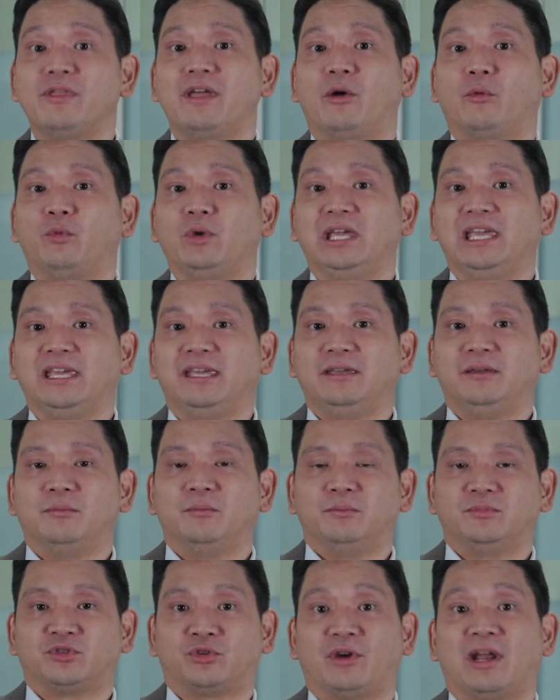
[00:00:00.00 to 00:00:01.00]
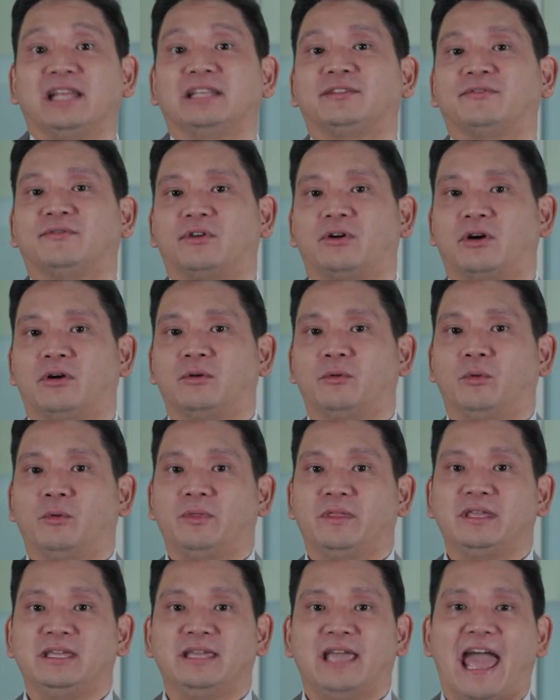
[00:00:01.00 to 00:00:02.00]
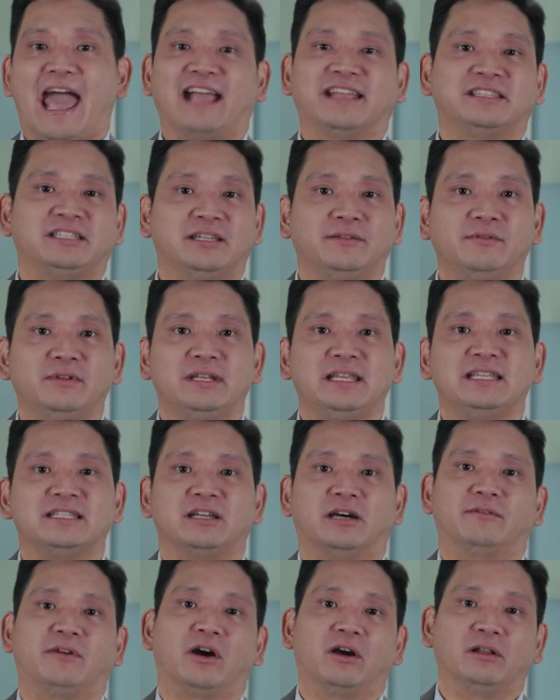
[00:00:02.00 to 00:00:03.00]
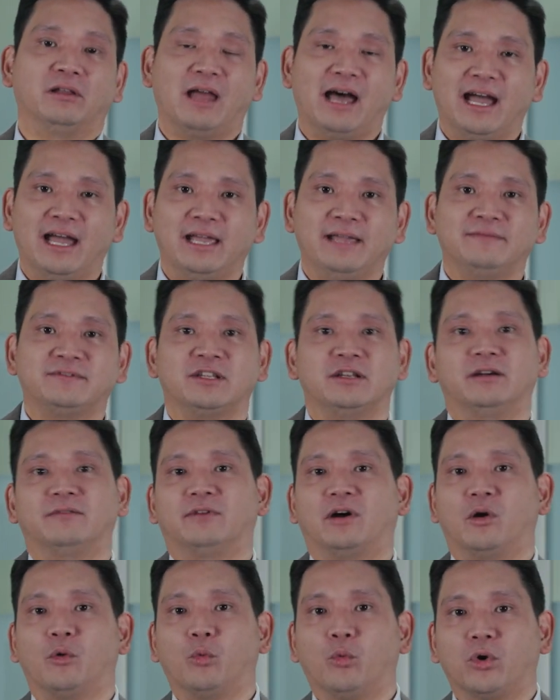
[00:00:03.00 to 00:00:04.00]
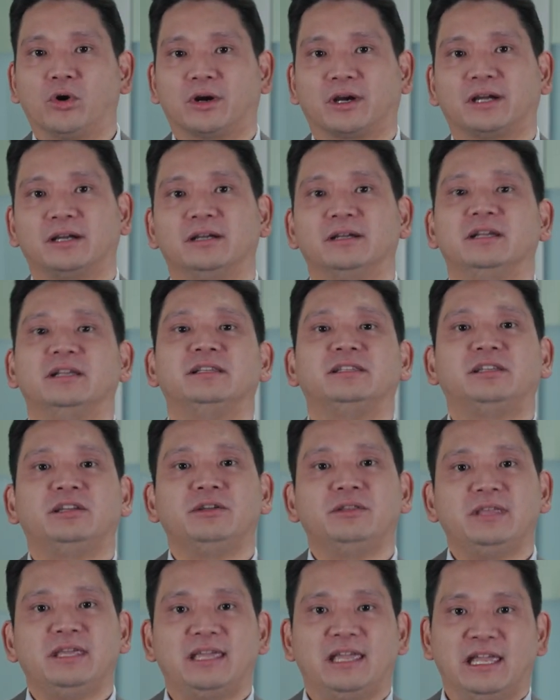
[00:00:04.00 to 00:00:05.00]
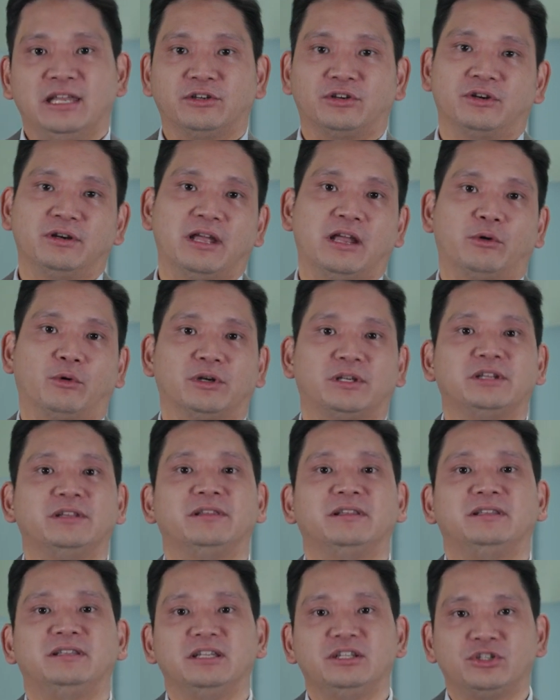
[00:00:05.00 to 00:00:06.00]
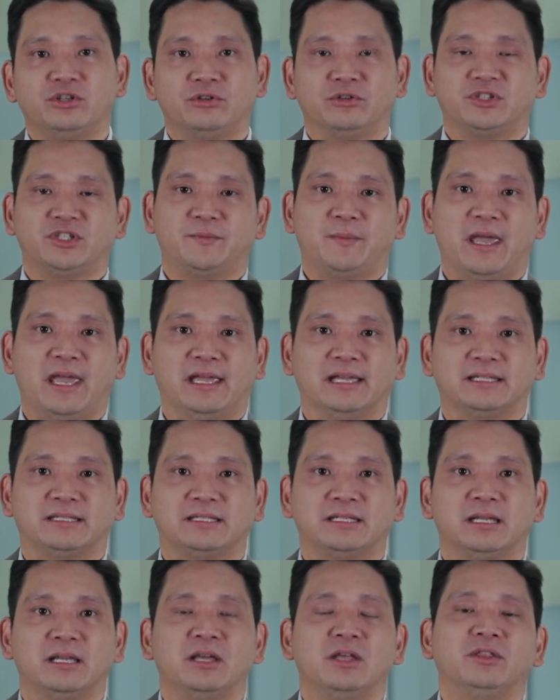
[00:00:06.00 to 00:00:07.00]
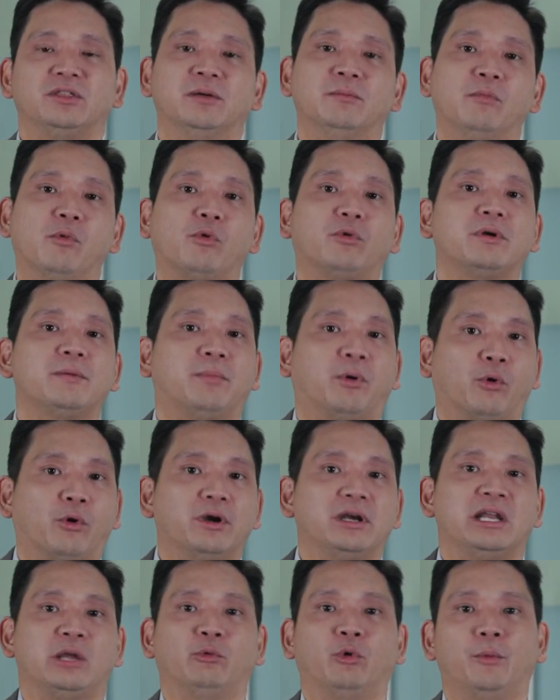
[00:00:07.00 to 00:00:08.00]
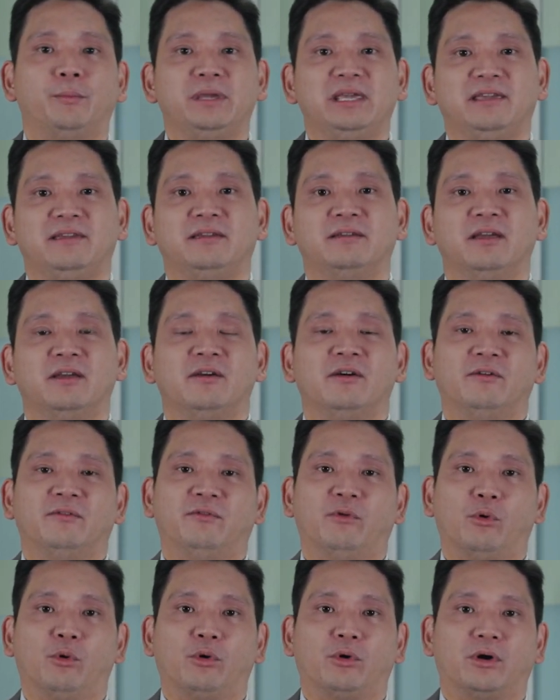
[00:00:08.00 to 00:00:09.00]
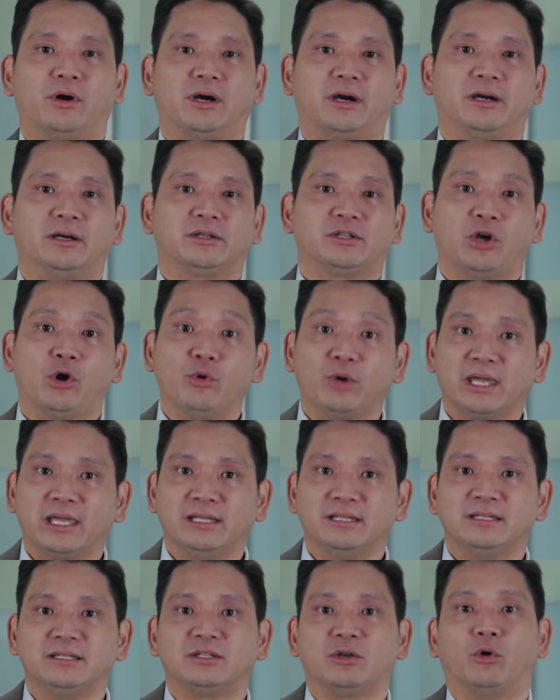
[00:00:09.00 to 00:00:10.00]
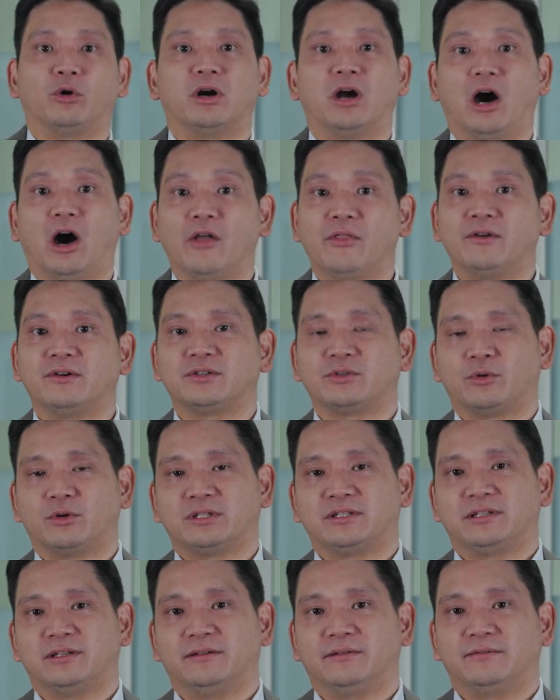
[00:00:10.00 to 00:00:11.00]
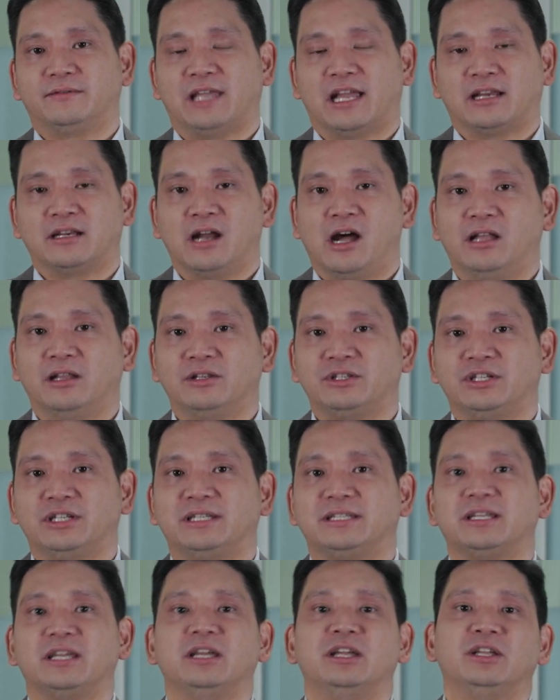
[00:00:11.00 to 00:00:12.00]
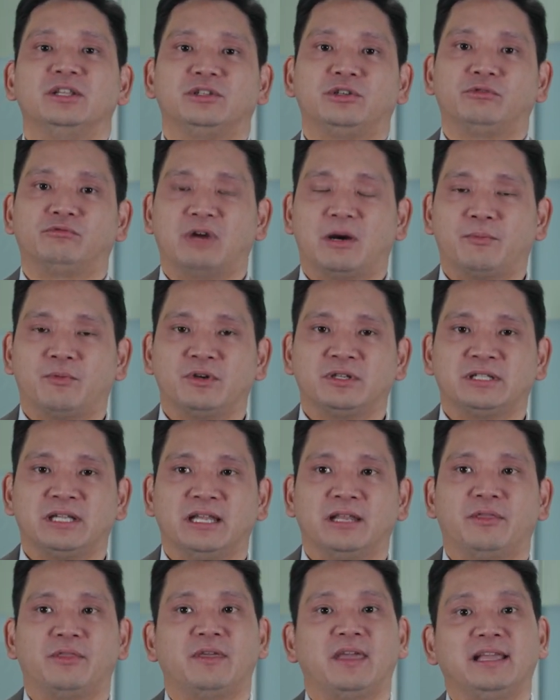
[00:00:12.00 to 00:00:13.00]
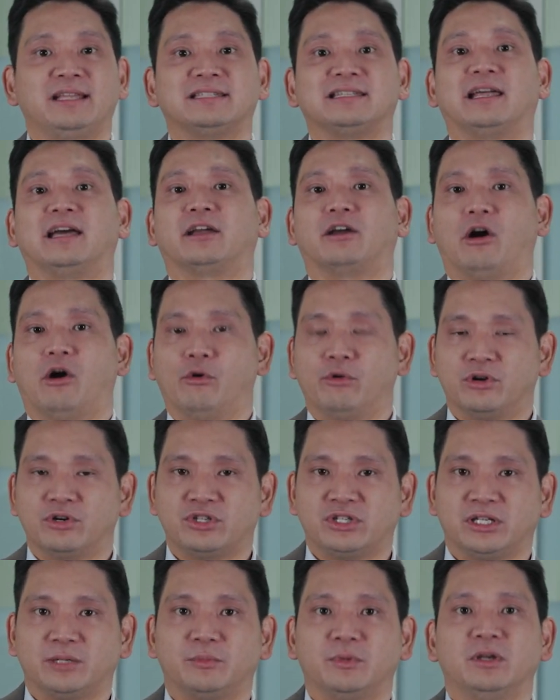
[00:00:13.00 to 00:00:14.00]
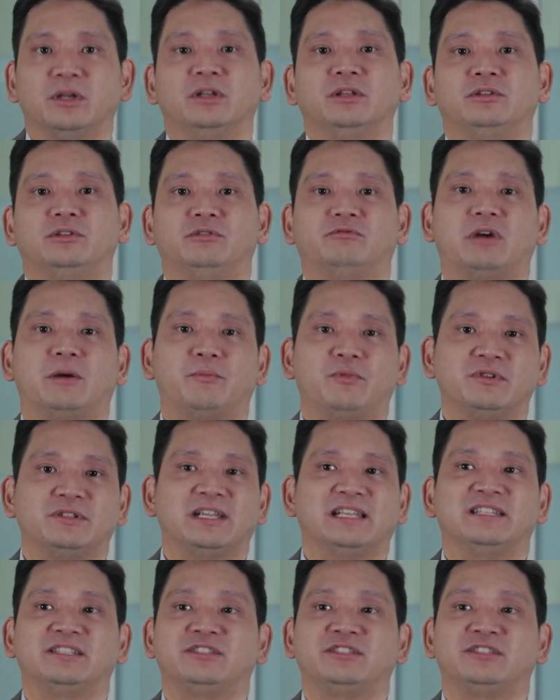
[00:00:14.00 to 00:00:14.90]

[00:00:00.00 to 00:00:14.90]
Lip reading: that we transfer the activities of our lives and of our work to the internet or to the digital space, the more important it will be for tokens or other sorts of technologies to represent things like ownership, to represent